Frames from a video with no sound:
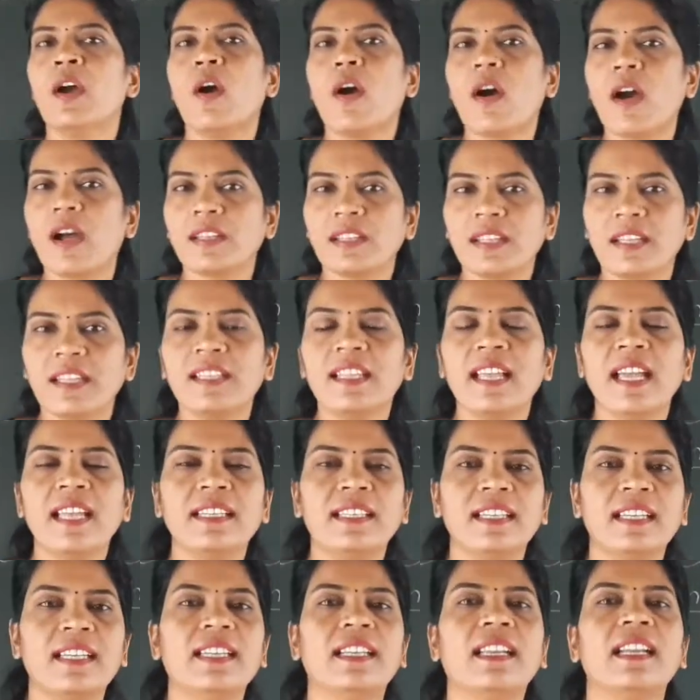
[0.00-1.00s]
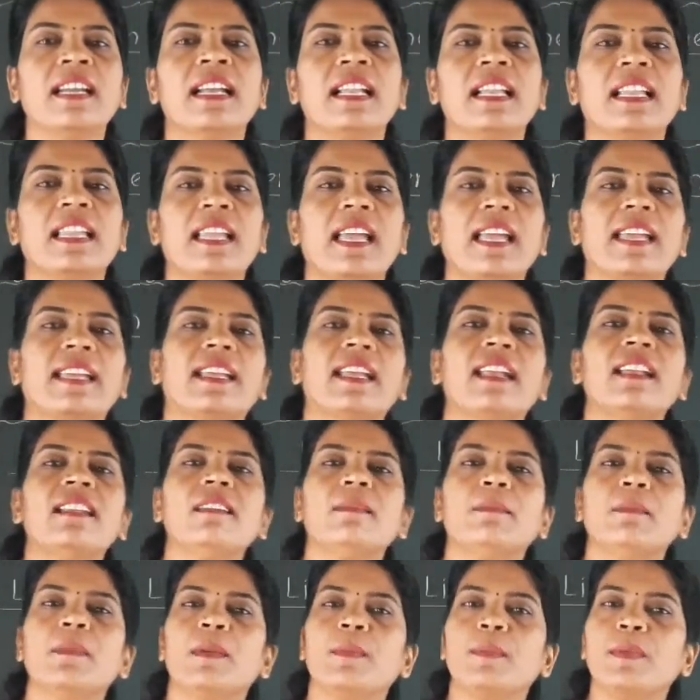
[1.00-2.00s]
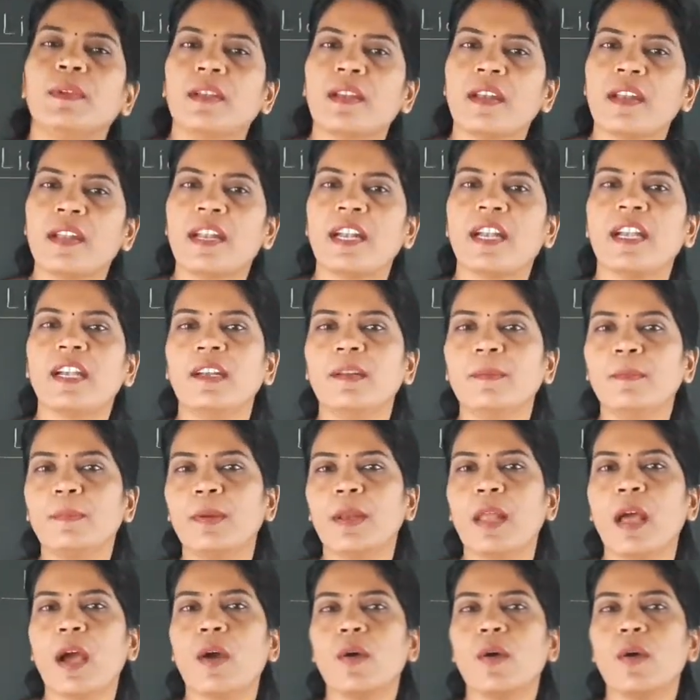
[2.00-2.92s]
other than it, lichens may be red,